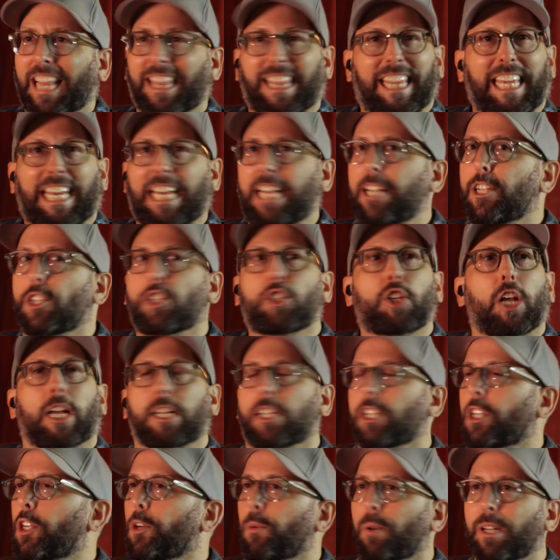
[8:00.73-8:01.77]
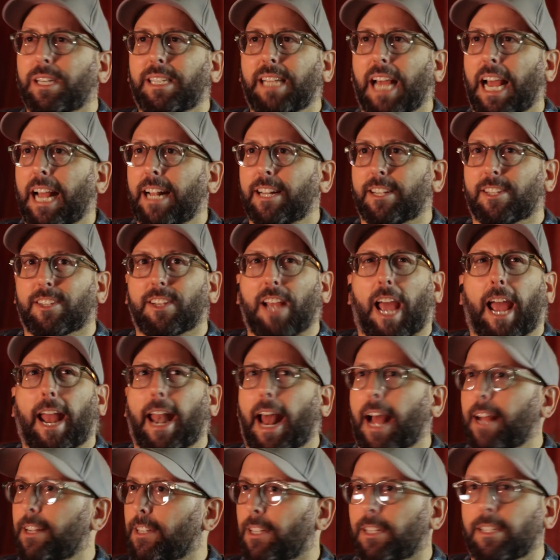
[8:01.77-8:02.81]
I think he's just too intense and
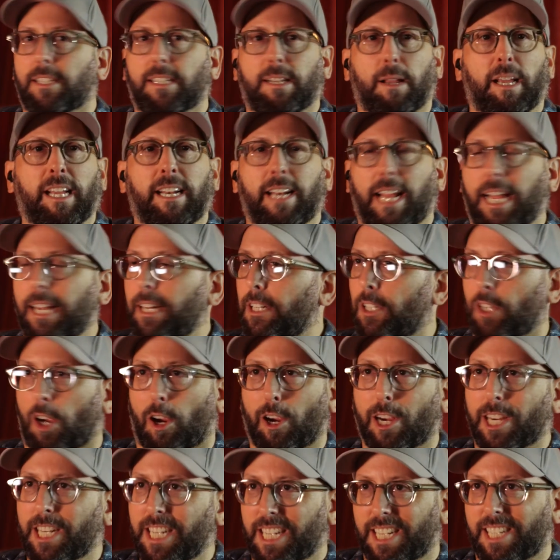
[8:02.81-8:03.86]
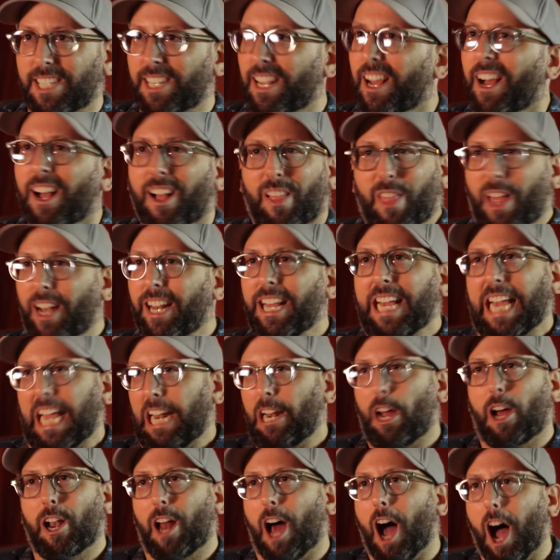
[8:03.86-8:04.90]
has an innate darkness that he
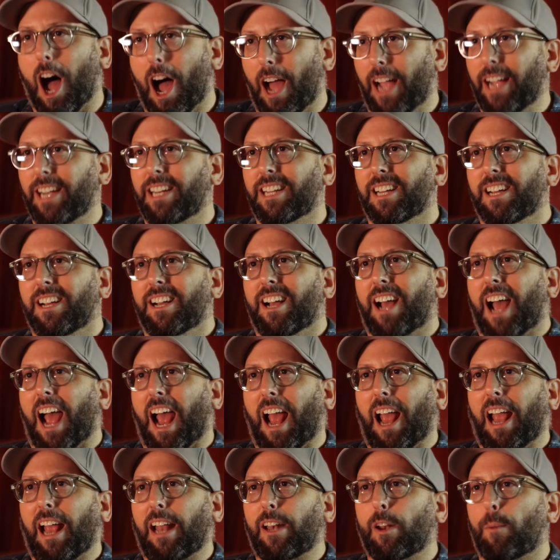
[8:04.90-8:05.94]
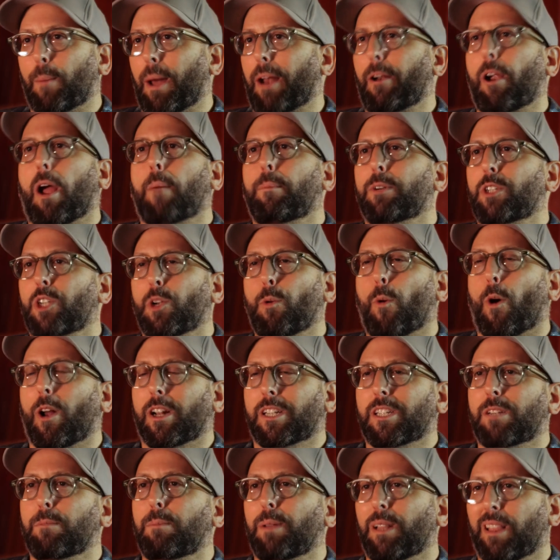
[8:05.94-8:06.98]
cannot hide. And no matter how much he
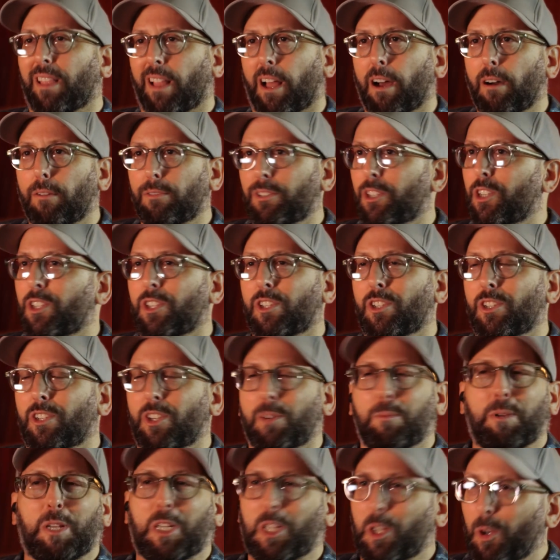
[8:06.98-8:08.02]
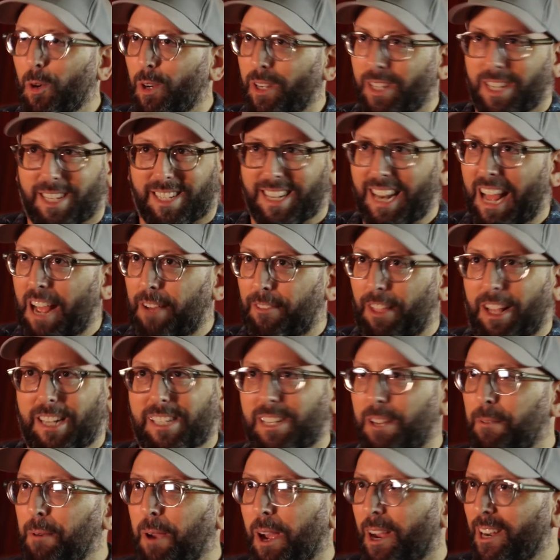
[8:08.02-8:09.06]
wants to be loved, Jimmy Stewart doesn't have that
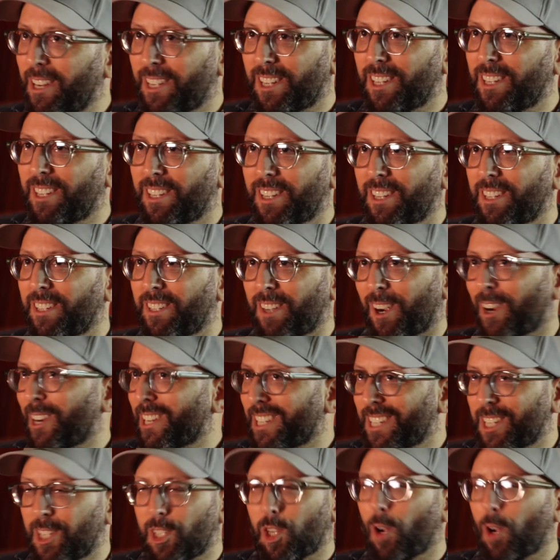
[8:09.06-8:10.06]
same kind of darkness.